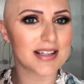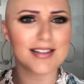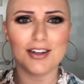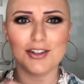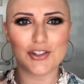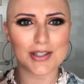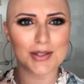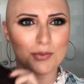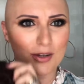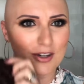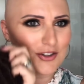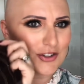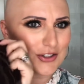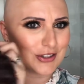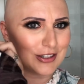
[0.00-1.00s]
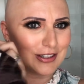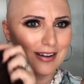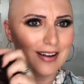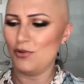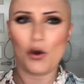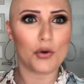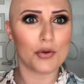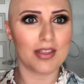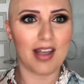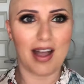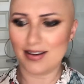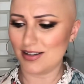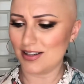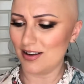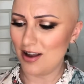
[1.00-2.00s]
So I just wanted to note
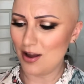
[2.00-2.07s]
that